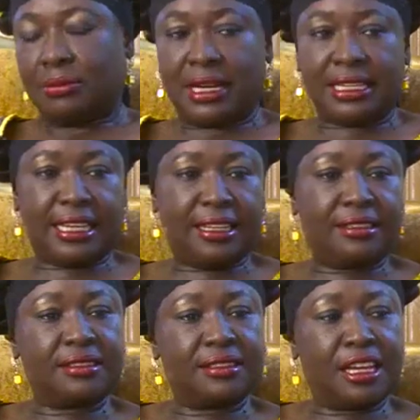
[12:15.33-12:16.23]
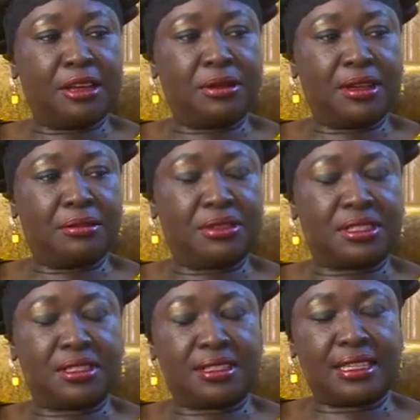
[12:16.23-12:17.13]
By then,
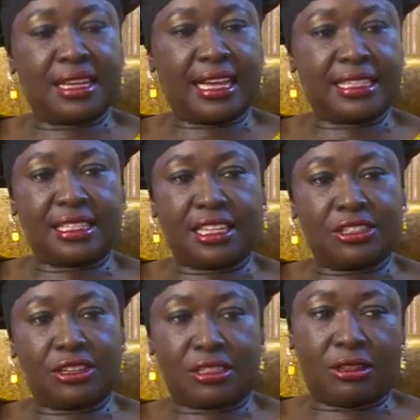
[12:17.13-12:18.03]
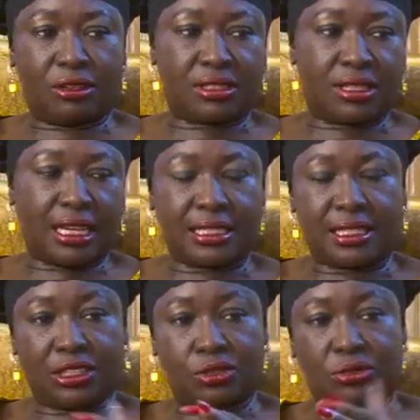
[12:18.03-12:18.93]
Mrs. Azinge just lost her
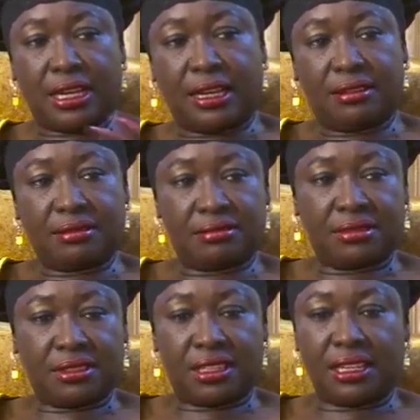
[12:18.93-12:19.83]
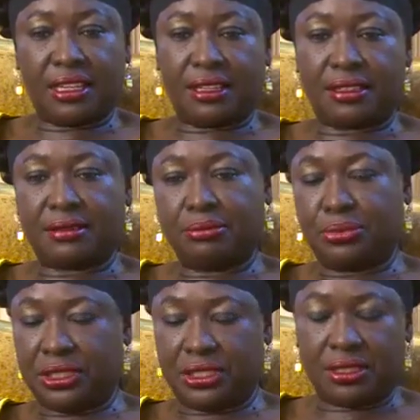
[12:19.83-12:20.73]
senatorial
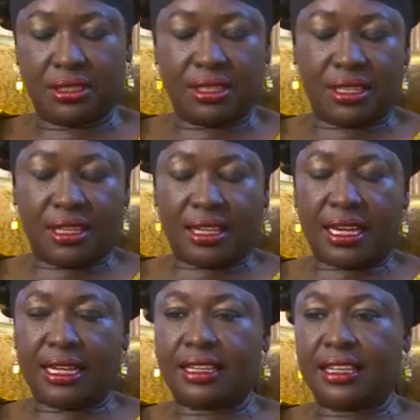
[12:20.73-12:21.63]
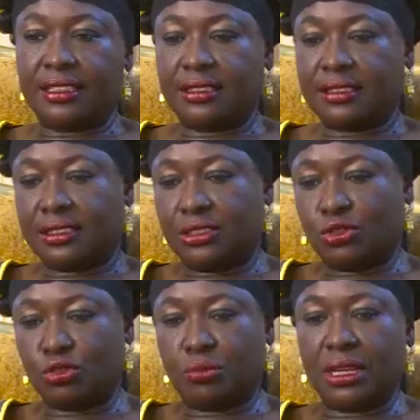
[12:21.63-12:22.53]
bid, and then she
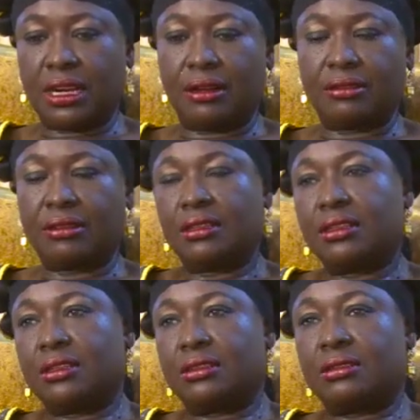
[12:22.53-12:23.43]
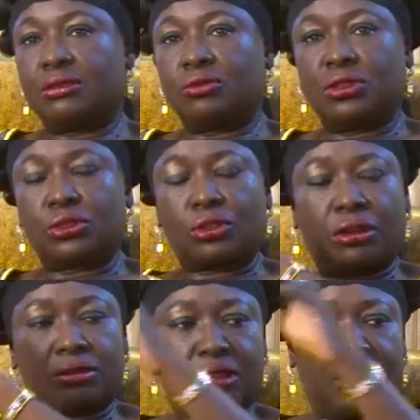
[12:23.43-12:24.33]
took me around. We
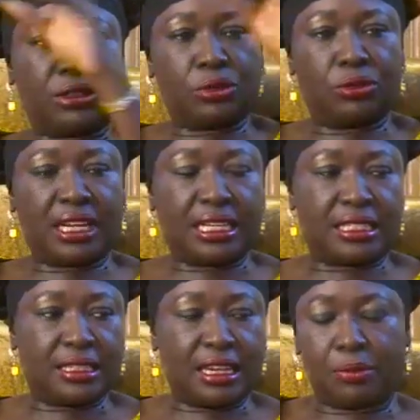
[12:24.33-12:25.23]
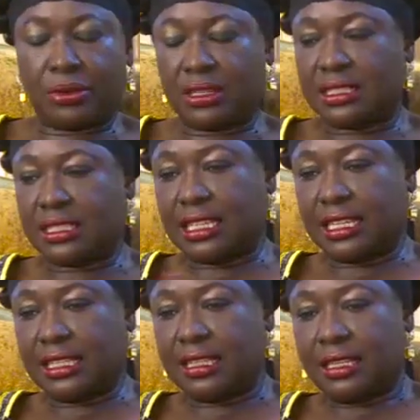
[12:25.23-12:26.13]
toured around the whole Nigeria
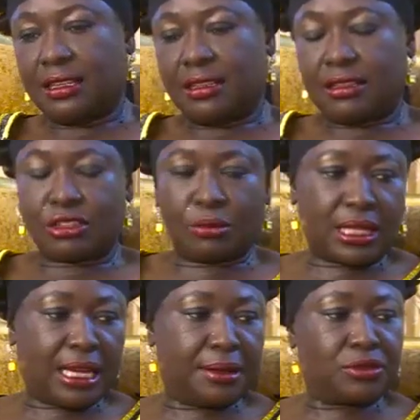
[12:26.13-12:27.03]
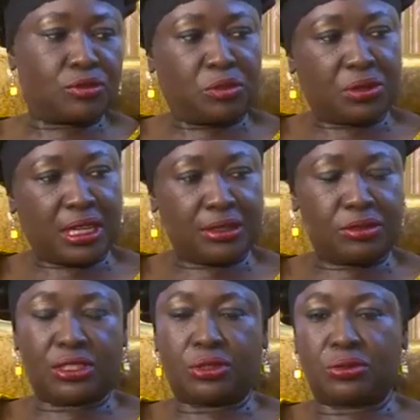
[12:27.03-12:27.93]
politicking. Sometimes when we get
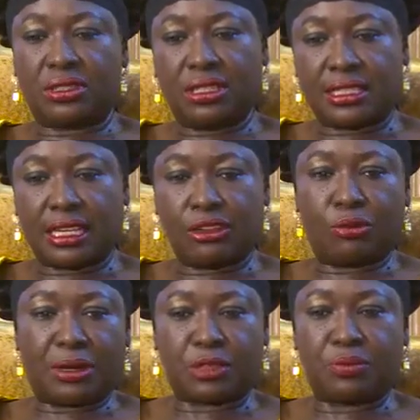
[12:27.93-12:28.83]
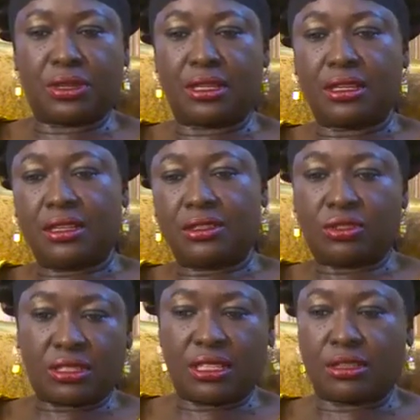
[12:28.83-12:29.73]
to her, she will say, stand up and speak.
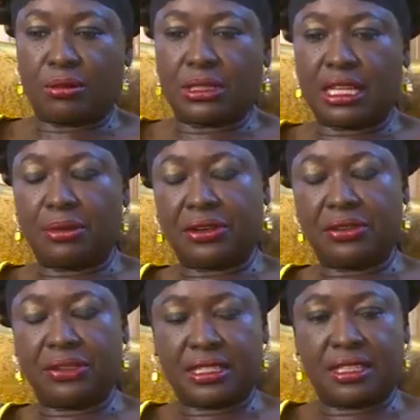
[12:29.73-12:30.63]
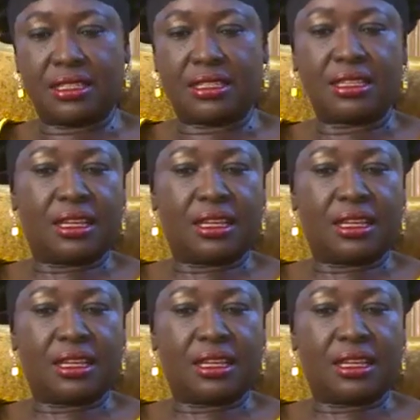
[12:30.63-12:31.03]
Just say something about River State.